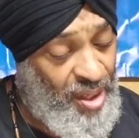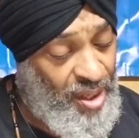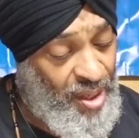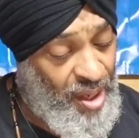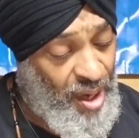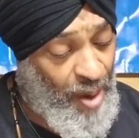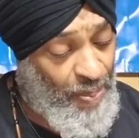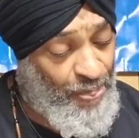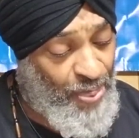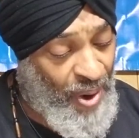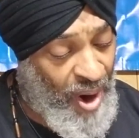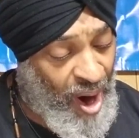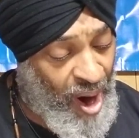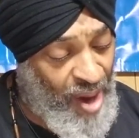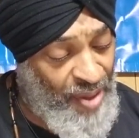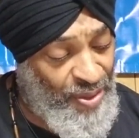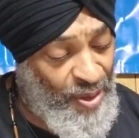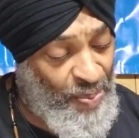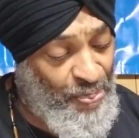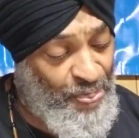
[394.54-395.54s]

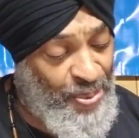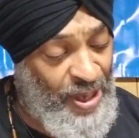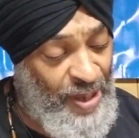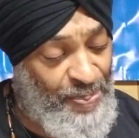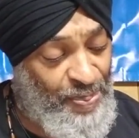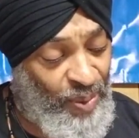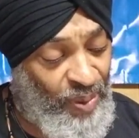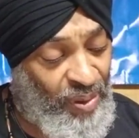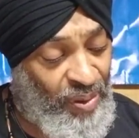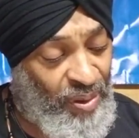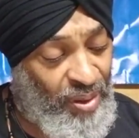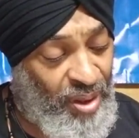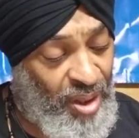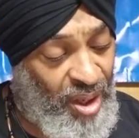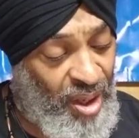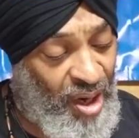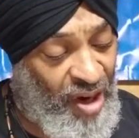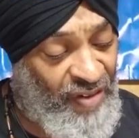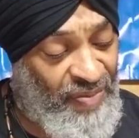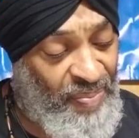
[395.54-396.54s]
Upon the people
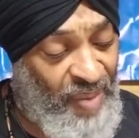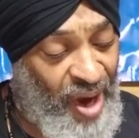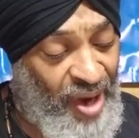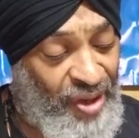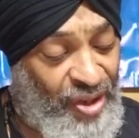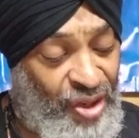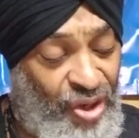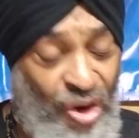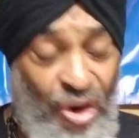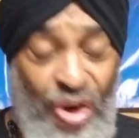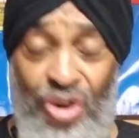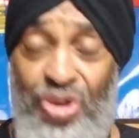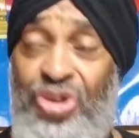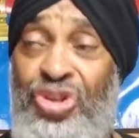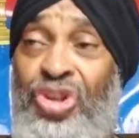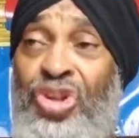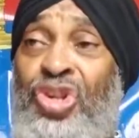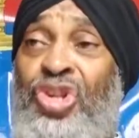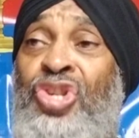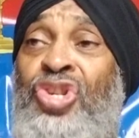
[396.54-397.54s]
of my curse
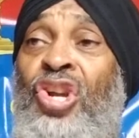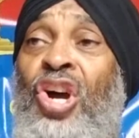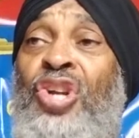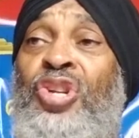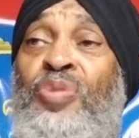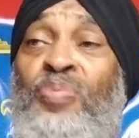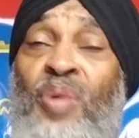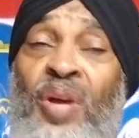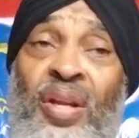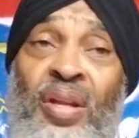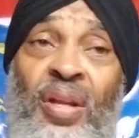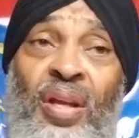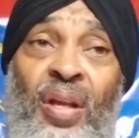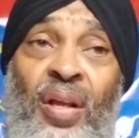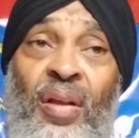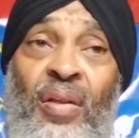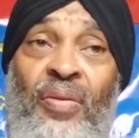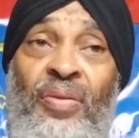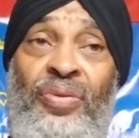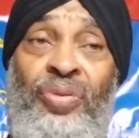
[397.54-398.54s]
to judgment.
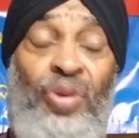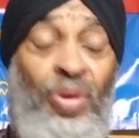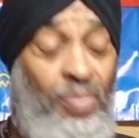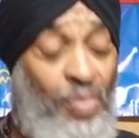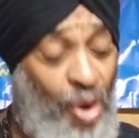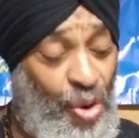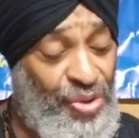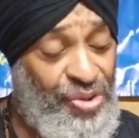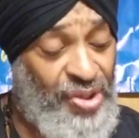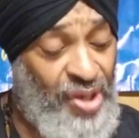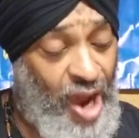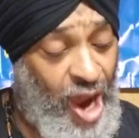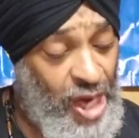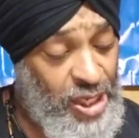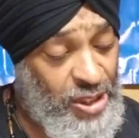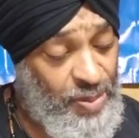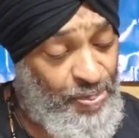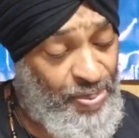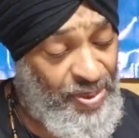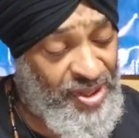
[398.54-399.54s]
So the Most High
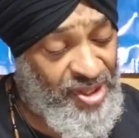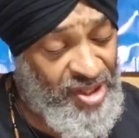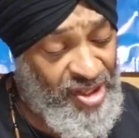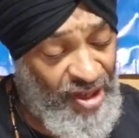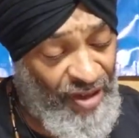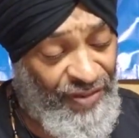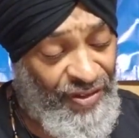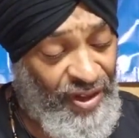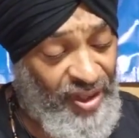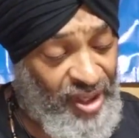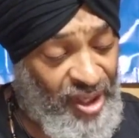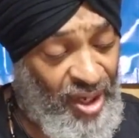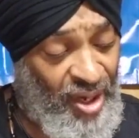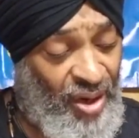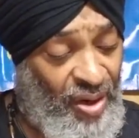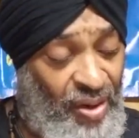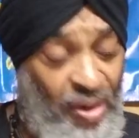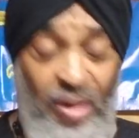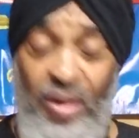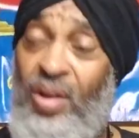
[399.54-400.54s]
is specific
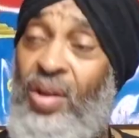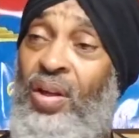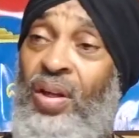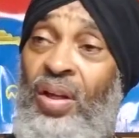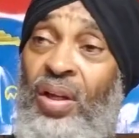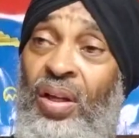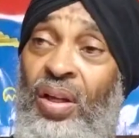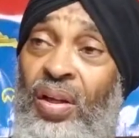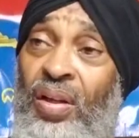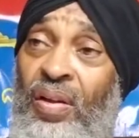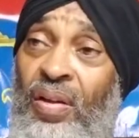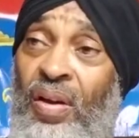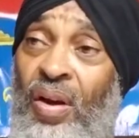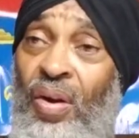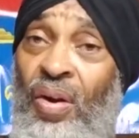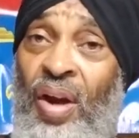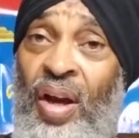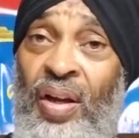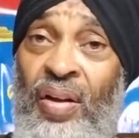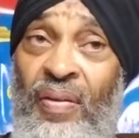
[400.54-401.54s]
here.
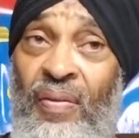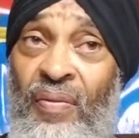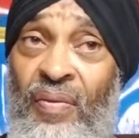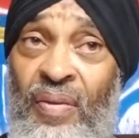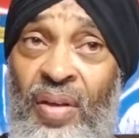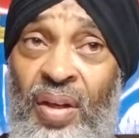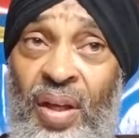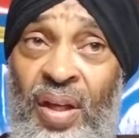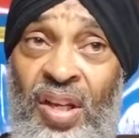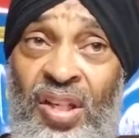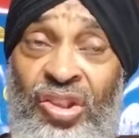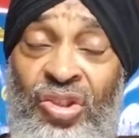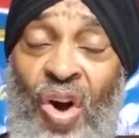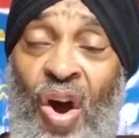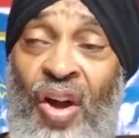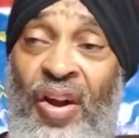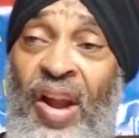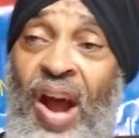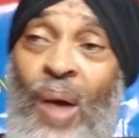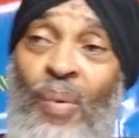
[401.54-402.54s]
All right. He
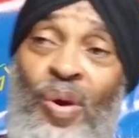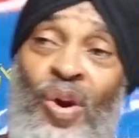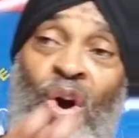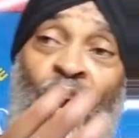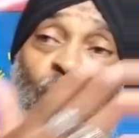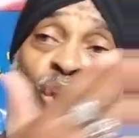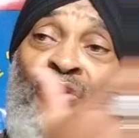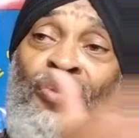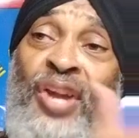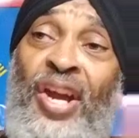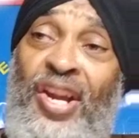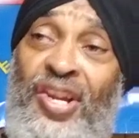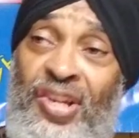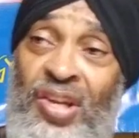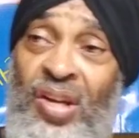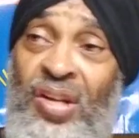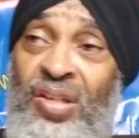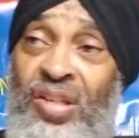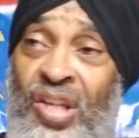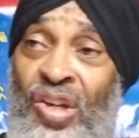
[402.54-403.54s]
started out with all
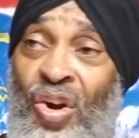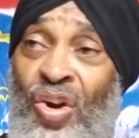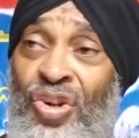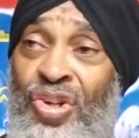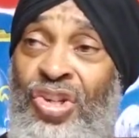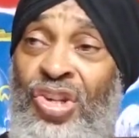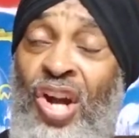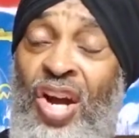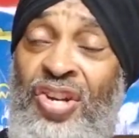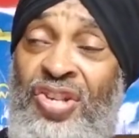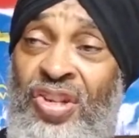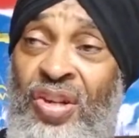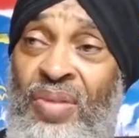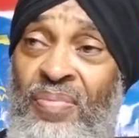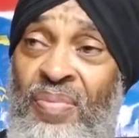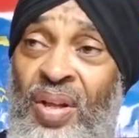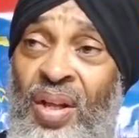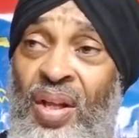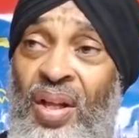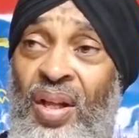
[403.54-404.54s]
nations. He's going to judge them.